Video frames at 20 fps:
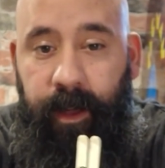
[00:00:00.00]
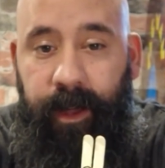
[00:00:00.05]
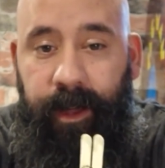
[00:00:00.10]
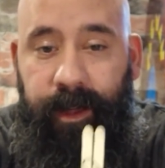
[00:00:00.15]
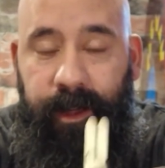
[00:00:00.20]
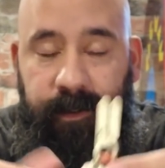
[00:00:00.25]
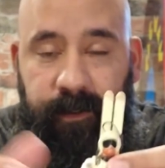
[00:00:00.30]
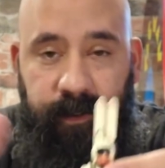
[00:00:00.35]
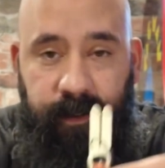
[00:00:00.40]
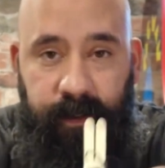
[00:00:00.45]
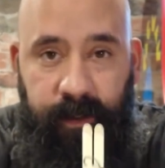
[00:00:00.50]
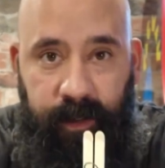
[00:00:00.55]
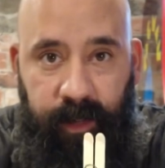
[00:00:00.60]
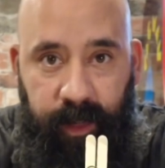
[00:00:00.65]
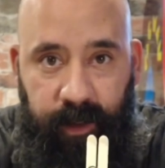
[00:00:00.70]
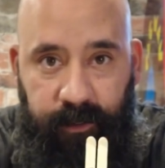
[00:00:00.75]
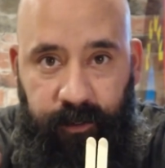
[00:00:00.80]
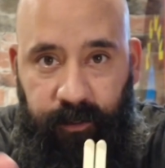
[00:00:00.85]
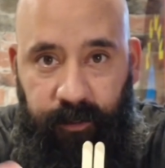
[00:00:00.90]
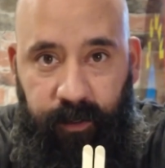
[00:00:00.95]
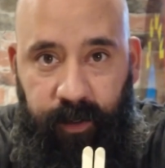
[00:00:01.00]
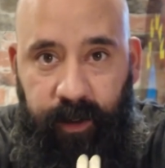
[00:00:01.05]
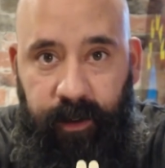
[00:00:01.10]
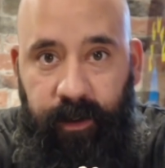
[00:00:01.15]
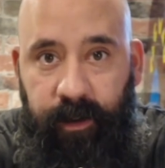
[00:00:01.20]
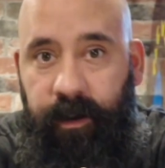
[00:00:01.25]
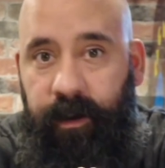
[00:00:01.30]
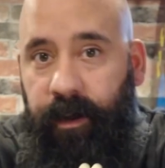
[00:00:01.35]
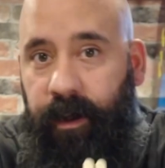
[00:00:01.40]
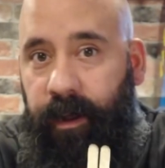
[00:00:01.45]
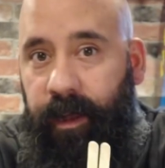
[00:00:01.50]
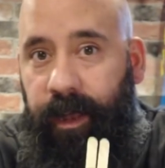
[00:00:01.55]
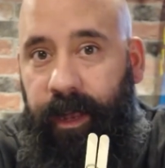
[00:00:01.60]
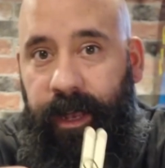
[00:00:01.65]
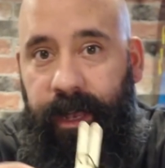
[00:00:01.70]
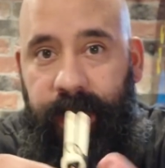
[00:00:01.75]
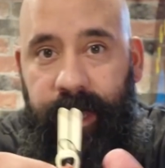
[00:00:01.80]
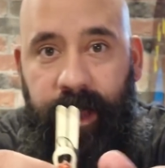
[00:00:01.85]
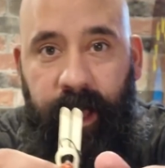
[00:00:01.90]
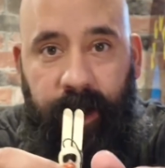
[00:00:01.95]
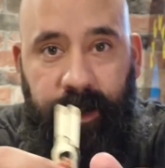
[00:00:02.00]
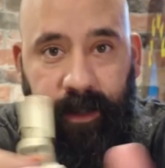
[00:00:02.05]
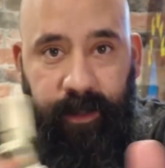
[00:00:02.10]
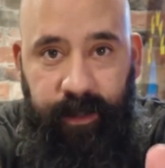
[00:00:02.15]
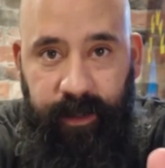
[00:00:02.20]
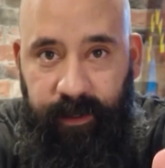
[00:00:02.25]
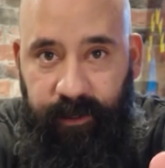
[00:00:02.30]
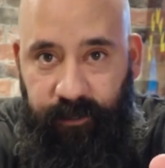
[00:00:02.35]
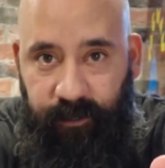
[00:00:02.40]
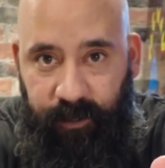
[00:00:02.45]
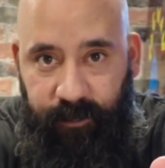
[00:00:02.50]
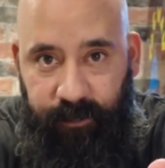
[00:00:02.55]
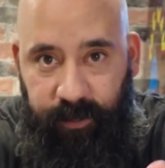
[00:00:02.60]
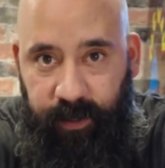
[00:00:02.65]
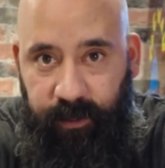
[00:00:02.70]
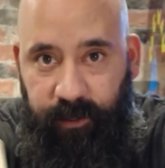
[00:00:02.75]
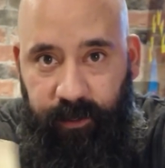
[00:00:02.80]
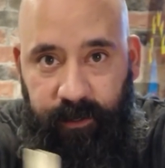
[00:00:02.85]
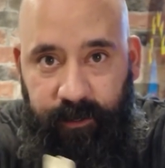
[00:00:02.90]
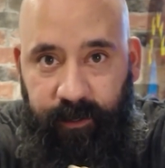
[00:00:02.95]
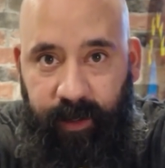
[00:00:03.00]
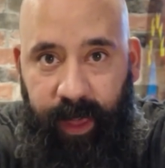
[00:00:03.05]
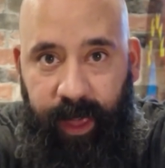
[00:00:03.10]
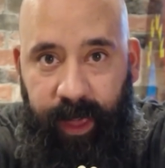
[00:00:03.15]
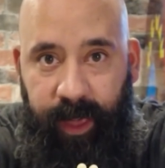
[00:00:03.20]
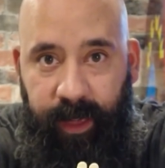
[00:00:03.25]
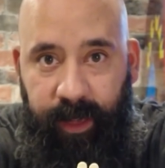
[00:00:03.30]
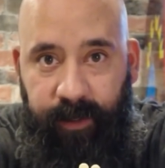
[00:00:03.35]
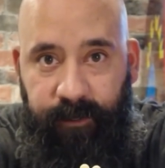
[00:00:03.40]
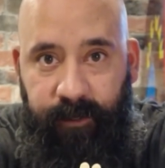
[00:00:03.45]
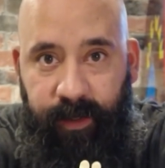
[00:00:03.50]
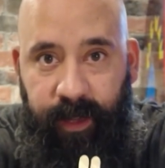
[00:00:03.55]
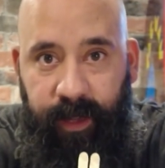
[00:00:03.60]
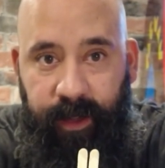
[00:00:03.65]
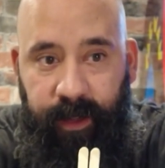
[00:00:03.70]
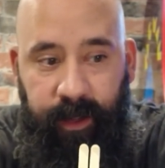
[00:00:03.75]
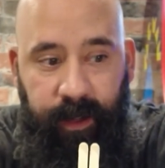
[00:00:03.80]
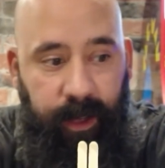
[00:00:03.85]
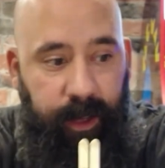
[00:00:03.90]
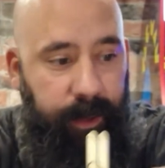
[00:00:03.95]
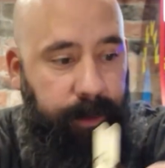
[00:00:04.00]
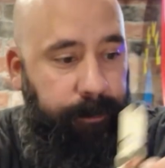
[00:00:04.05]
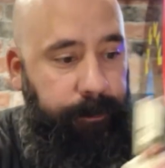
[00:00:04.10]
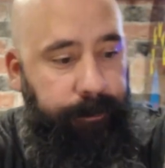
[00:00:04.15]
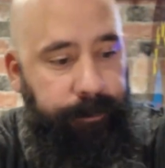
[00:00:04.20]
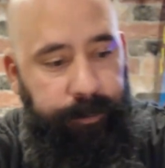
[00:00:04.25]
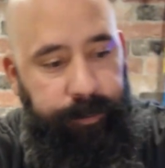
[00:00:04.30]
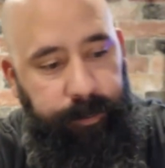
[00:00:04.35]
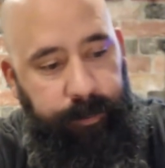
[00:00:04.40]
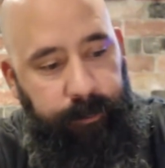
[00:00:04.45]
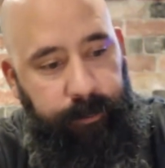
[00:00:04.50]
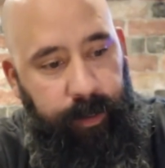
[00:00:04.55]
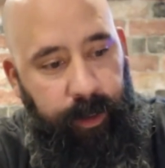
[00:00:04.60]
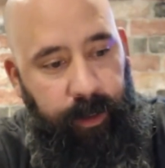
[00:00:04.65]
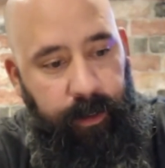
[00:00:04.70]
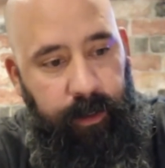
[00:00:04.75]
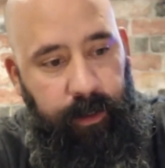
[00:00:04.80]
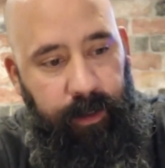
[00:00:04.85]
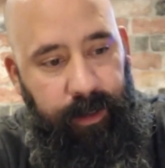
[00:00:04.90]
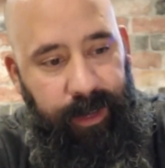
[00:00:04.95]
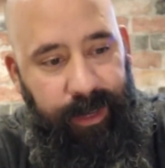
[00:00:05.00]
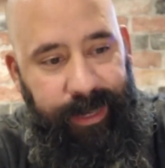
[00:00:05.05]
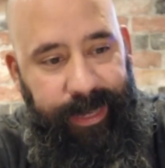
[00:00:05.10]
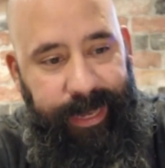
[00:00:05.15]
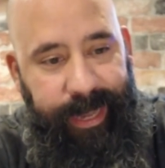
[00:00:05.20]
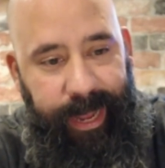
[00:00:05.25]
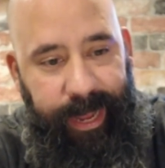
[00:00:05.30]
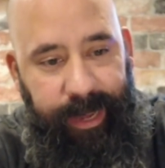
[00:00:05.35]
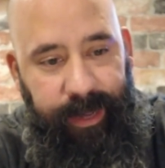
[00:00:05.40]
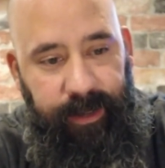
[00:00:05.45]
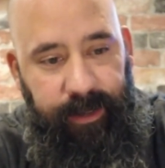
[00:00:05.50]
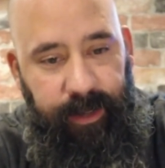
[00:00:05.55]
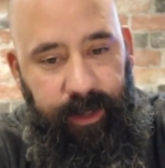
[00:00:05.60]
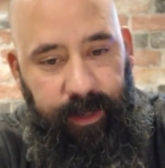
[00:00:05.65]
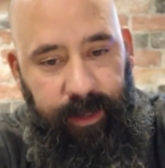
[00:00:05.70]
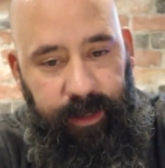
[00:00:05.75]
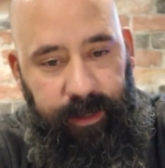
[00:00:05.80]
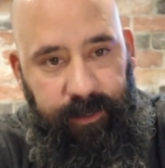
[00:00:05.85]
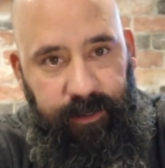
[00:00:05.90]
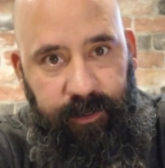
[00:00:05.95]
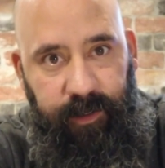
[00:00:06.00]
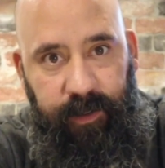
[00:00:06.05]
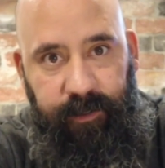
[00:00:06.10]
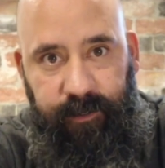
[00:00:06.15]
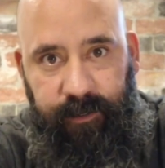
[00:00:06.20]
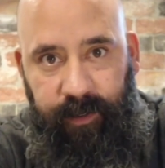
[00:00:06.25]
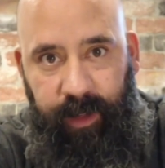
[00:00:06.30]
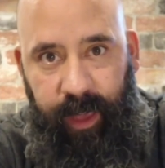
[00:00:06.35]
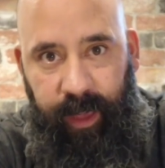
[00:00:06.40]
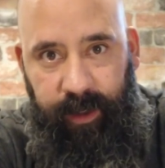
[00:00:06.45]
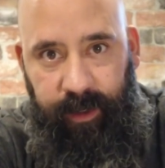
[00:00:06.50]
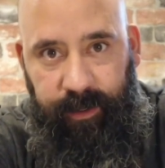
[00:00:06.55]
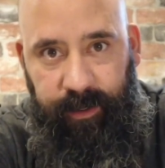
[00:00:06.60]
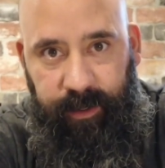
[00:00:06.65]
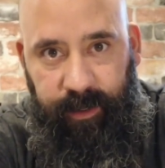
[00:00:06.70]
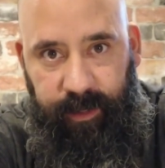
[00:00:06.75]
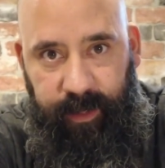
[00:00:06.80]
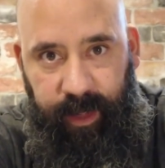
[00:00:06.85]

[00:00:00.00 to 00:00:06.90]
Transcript: it's a deluxe figure. None of these reveals have a date just yet.